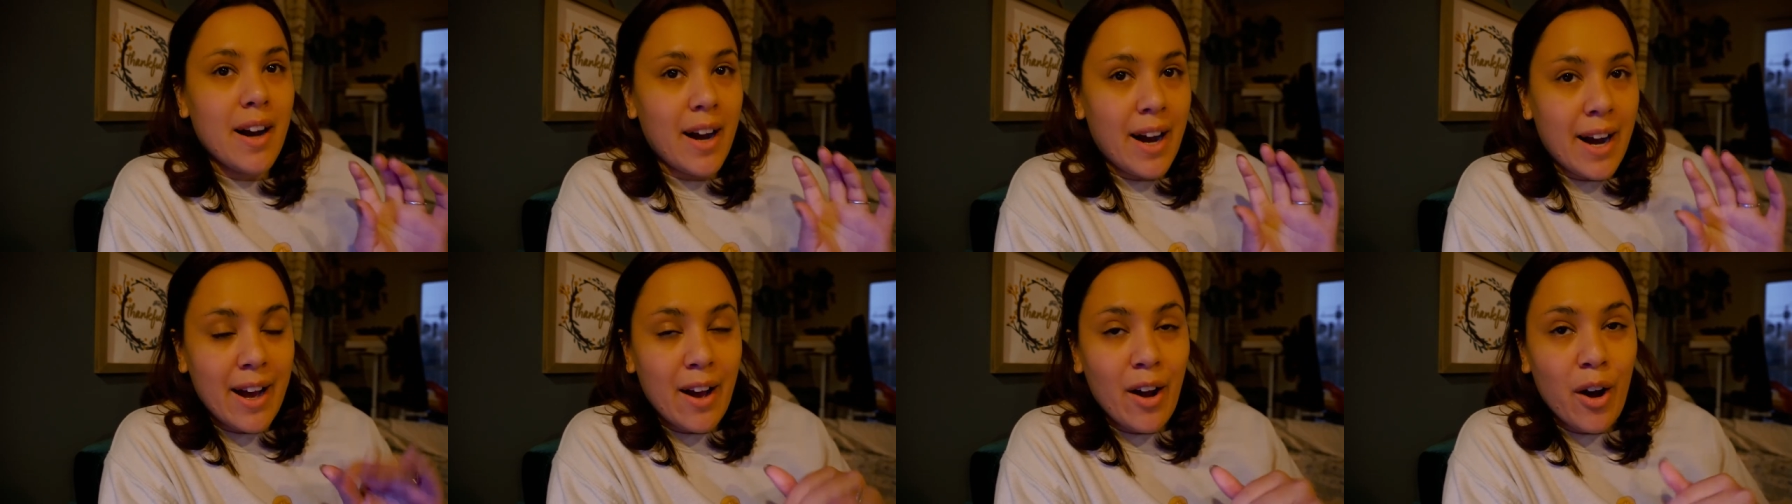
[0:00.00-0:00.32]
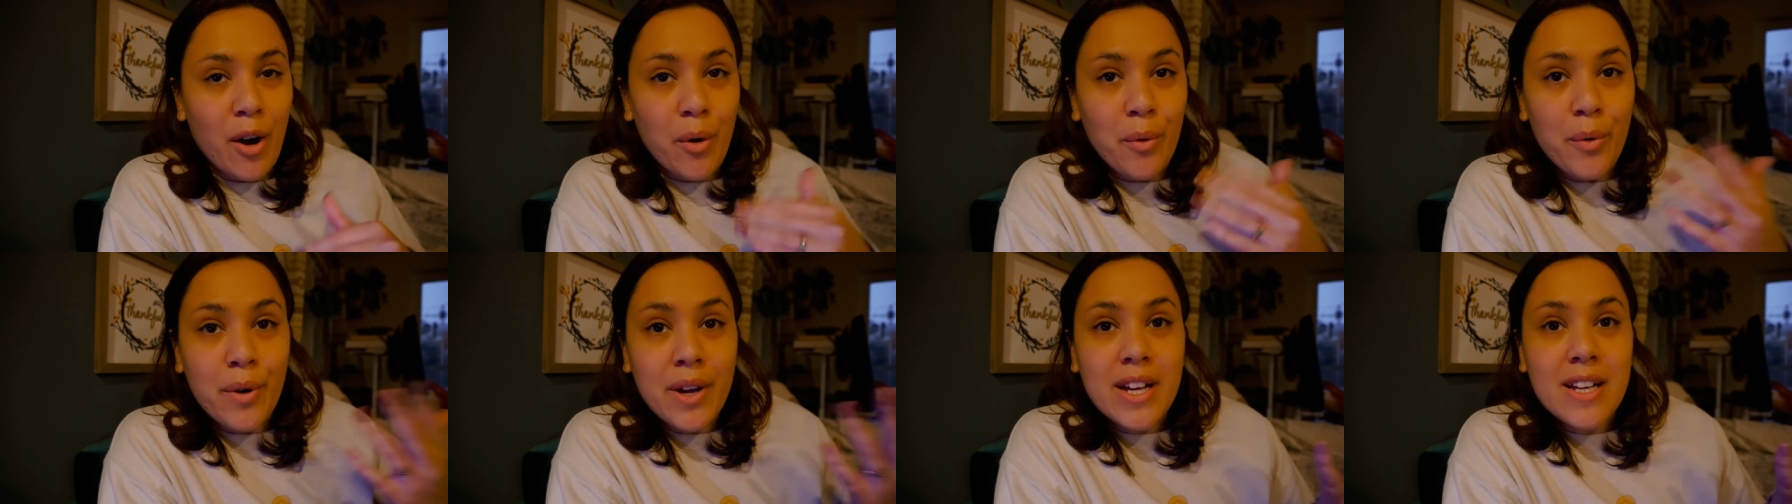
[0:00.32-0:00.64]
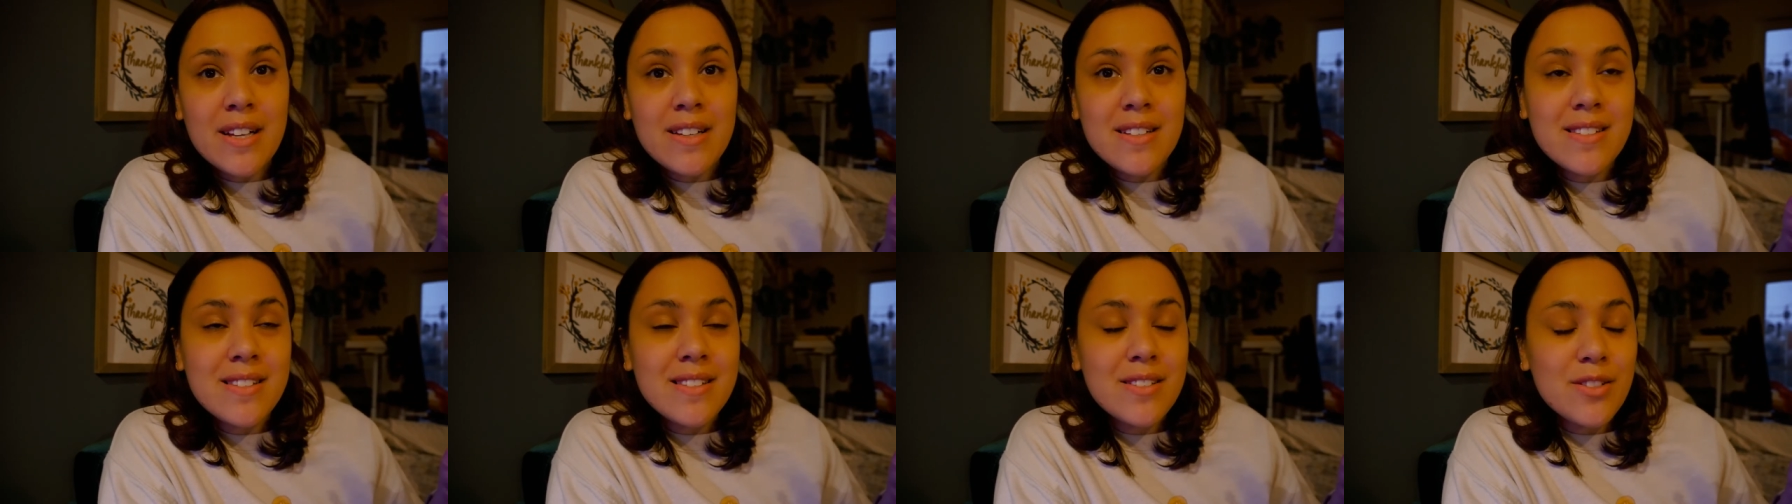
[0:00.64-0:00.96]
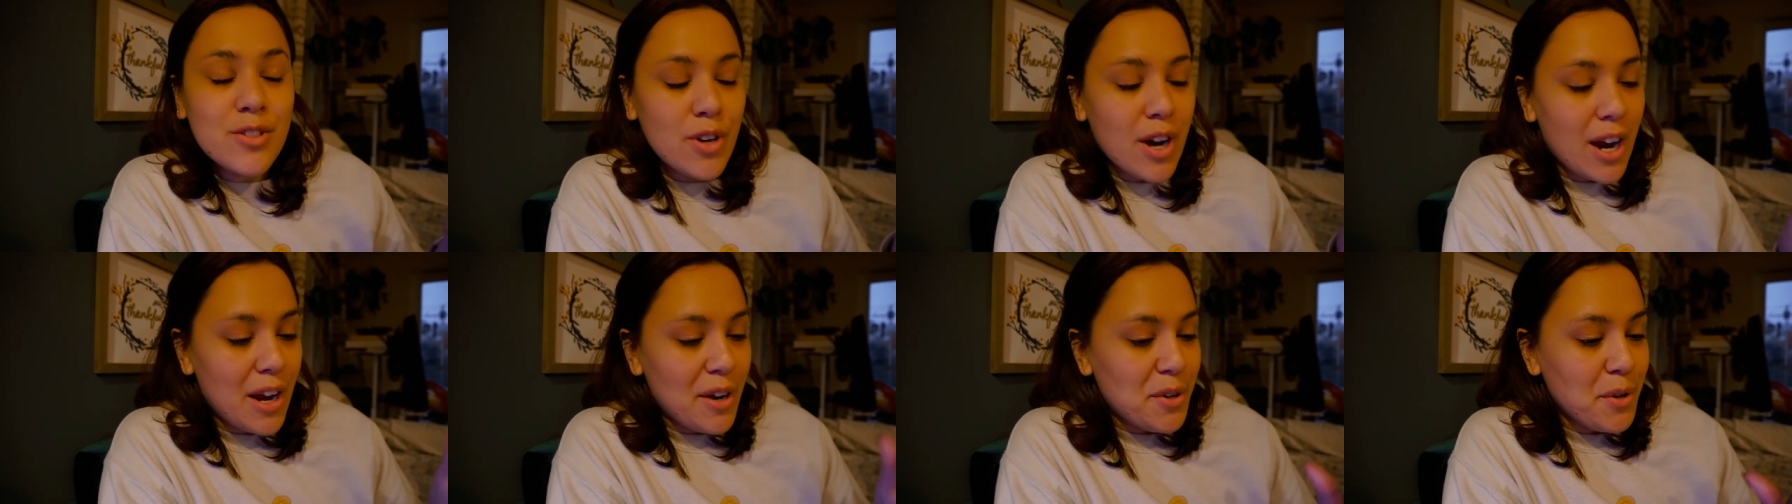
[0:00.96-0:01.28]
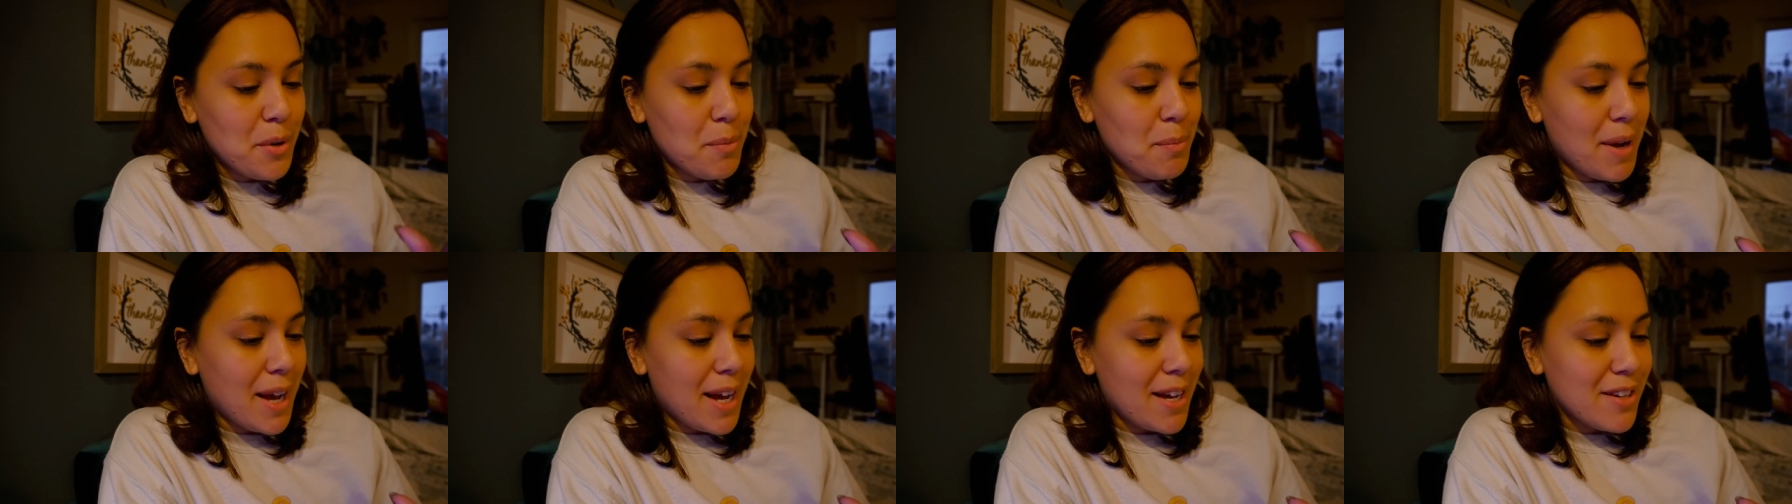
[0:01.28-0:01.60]
I always try to
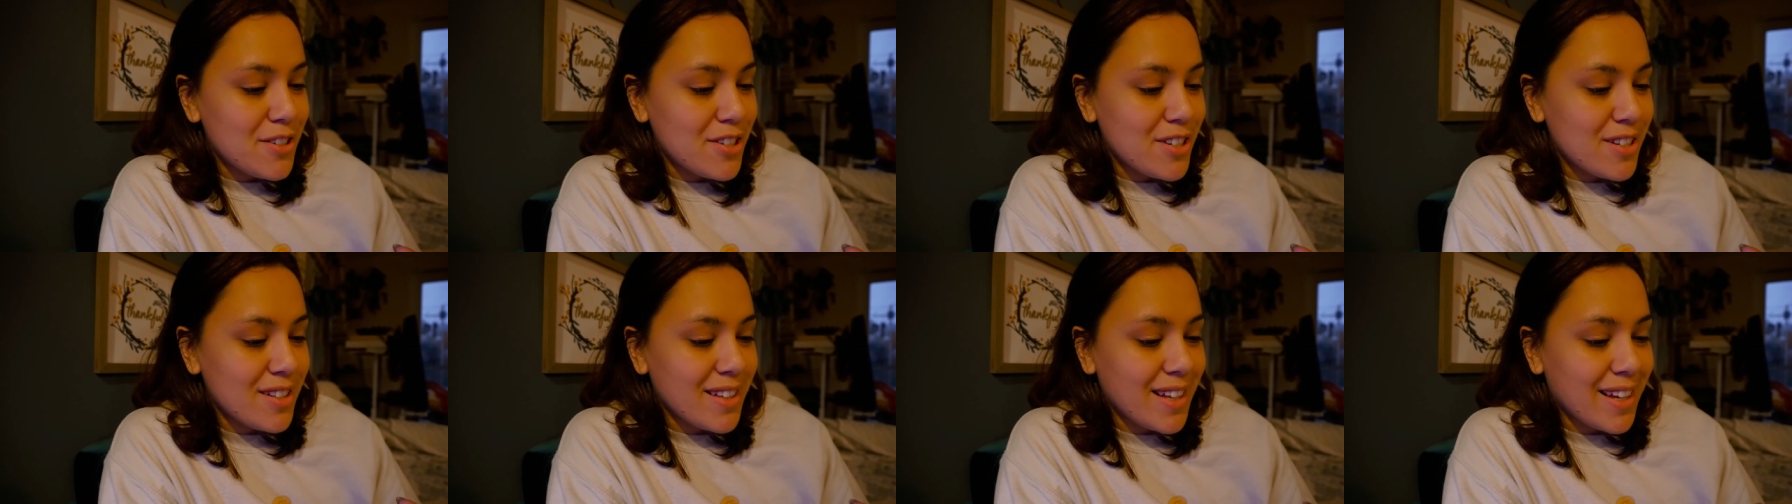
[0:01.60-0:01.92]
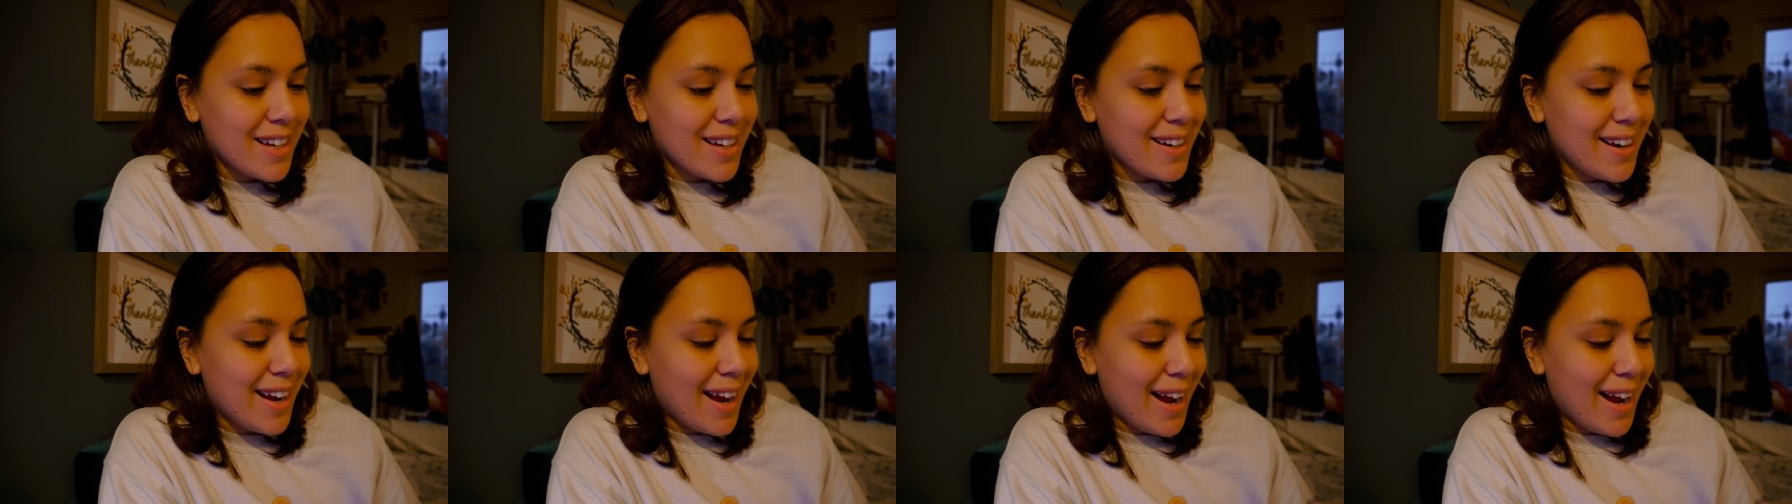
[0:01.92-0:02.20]
imagine like an